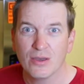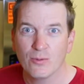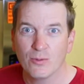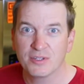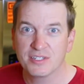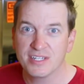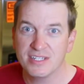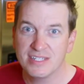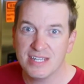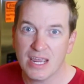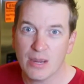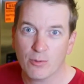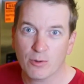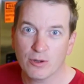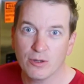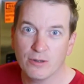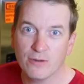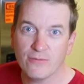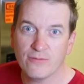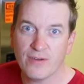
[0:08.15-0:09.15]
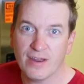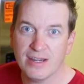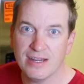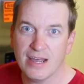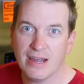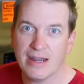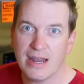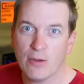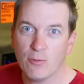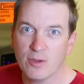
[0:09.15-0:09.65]
Well, today we're going to find
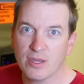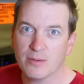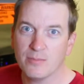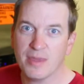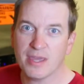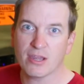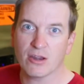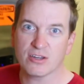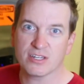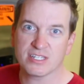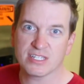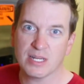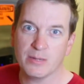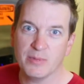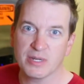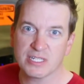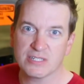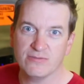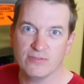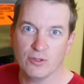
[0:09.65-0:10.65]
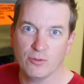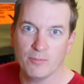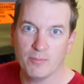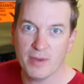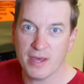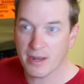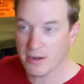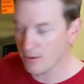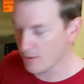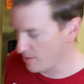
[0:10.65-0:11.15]
out how we can make our stomachs feel
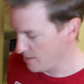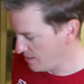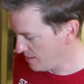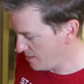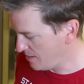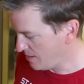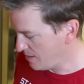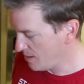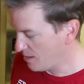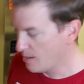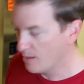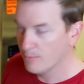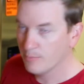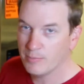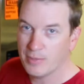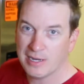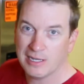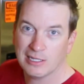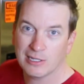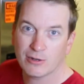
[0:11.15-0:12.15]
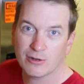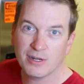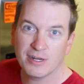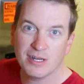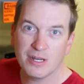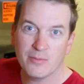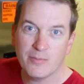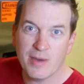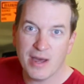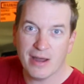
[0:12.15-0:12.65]
better by
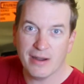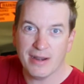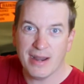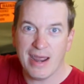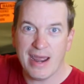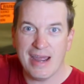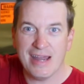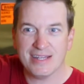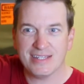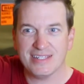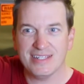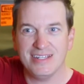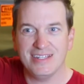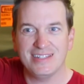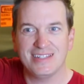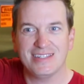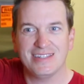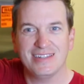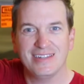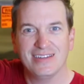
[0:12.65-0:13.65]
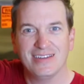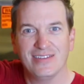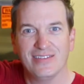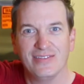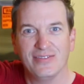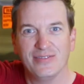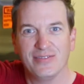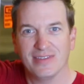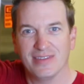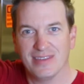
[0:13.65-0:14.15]
learning about acids
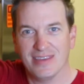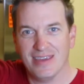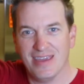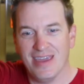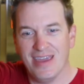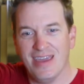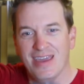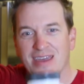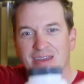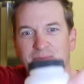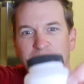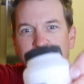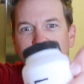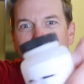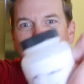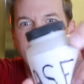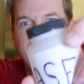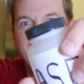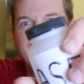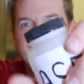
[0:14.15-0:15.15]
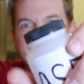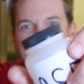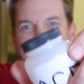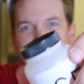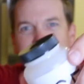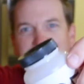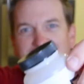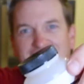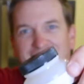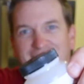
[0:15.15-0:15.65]
and bases.